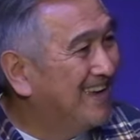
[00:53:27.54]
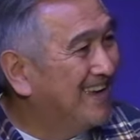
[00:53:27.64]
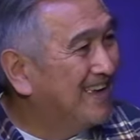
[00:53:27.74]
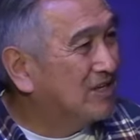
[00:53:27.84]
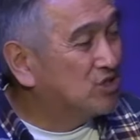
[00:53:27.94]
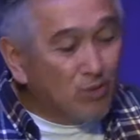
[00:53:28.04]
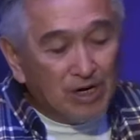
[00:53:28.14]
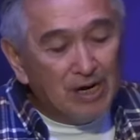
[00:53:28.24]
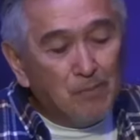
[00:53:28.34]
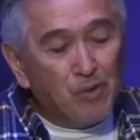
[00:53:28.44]
So we're
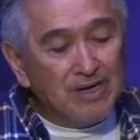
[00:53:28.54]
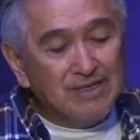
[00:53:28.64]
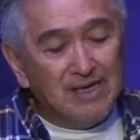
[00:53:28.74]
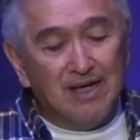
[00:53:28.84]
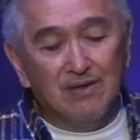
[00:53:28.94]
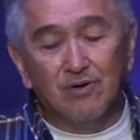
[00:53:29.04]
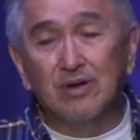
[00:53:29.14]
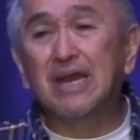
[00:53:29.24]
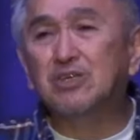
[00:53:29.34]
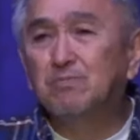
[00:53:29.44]
going to pray together.
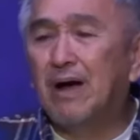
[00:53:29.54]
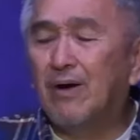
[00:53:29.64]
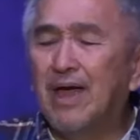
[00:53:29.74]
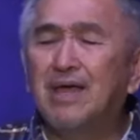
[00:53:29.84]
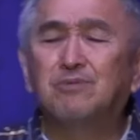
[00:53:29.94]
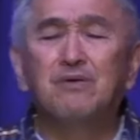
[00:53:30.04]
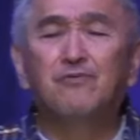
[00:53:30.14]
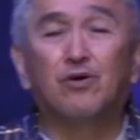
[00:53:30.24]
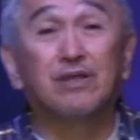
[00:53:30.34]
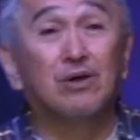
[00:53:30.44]
Let us bow our heads
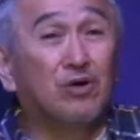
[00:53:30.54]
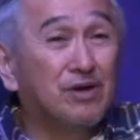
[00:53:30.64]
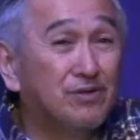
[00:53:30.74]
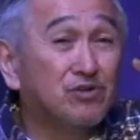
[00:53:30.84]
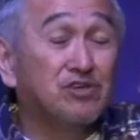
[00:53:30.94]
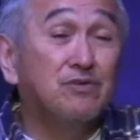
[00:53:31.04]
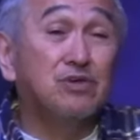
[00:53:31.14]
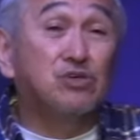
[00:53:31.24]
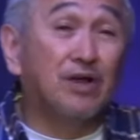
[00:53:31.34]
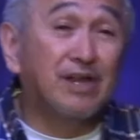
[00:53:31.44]
before the Lord. Those of you
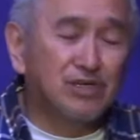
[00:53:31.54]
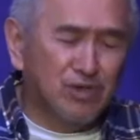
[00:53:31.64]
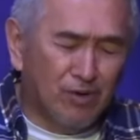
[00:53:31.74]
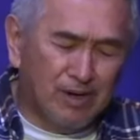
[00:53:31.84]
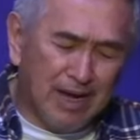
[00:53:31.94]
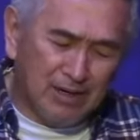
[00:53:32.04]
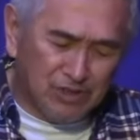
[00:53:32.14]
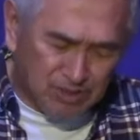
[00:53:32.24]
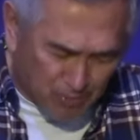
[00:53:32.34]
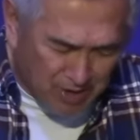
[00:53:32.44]
joining us online,
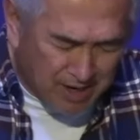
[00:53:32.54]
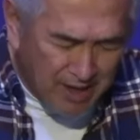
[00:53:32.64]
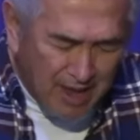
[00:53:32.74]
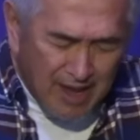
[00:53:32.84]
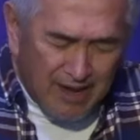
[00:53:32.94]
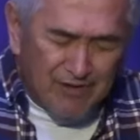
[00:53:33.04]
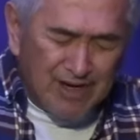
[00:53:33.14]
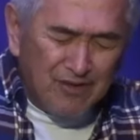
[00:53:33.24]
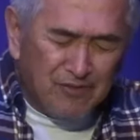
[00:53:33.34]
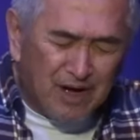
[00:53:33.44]
let's pray.
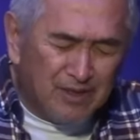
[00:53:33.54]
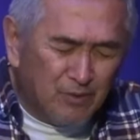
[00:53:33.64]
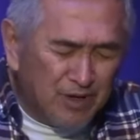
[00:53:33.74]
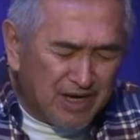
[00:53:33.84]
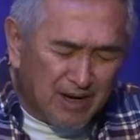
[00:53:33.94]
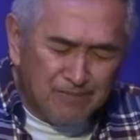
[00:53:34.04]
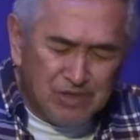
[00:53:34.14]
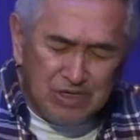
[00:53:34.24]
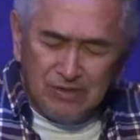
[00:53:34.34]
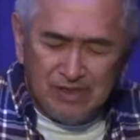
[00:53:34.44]
Heavenly Father, we come to
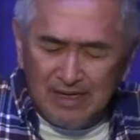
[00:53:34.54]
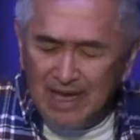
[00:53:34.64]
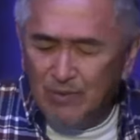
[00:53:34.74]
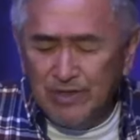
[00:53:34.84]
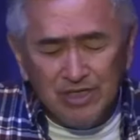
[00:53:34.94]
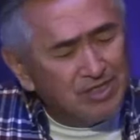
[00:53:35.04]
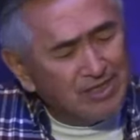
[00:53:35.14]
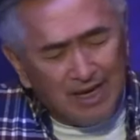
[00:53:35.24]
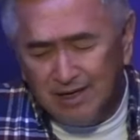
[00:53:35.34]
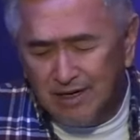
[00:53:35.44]
you today and we just
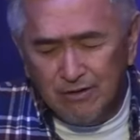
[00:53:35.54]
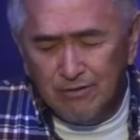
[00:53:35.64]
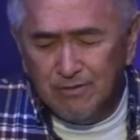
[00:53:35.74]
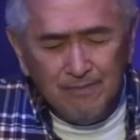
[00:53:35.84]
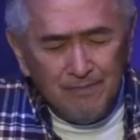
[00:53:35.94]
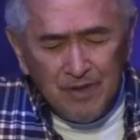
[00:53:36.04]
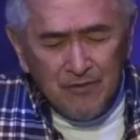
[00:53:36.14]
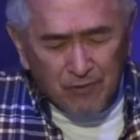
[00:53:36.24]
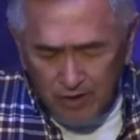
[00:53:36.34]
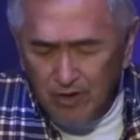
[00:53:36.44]
thank you
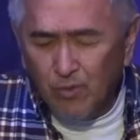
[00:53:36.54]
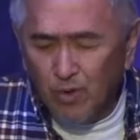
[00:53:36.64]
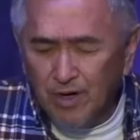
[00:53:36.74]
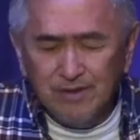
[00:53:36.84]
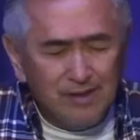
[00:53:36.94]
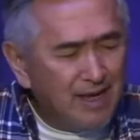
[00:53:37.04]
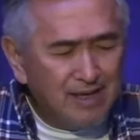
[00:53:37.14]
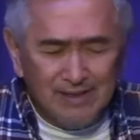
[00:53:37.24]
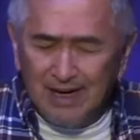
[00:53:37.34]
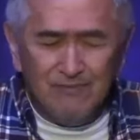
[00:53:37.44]
for your word today
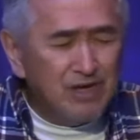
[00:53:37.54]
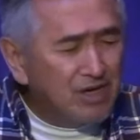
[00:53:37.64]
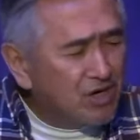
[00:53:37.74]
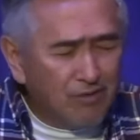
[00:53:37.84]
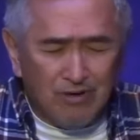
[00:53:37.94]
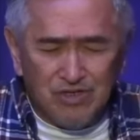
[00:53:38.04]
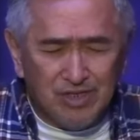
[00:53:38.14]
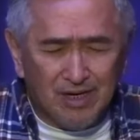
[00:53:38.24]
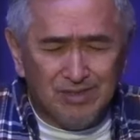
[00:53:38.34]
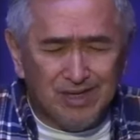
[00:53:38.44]
that it encouraged
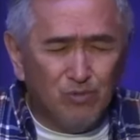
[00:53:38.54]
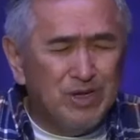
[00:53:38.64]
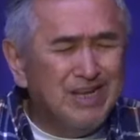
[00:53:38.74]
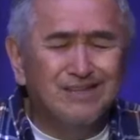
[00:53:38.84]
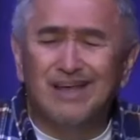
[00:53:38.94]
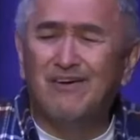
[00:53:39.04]
us that we need to have